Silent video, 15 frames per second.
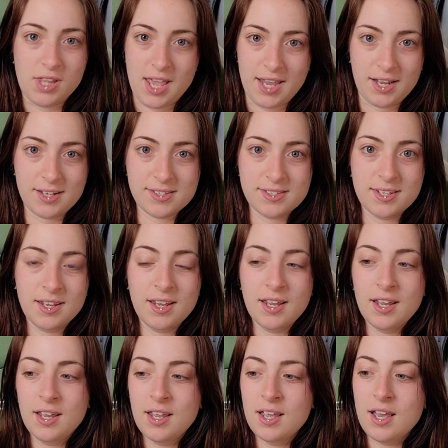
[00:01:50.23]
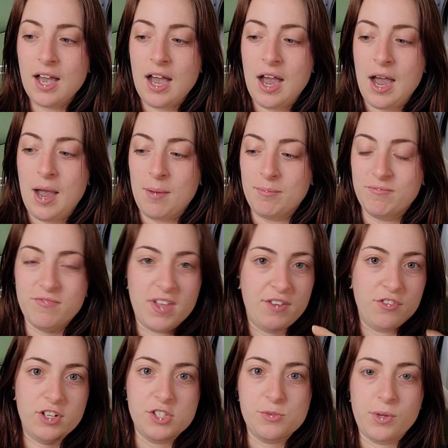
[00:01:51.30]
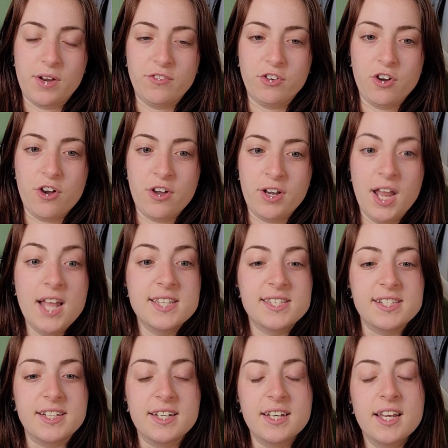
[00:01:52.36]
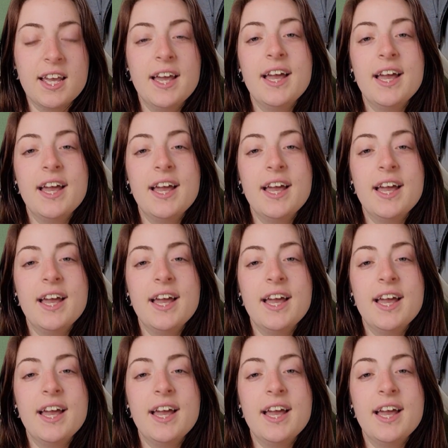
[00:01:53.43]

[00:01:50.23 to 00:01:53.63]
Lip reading: likes, favorites, whatever, on Etsy.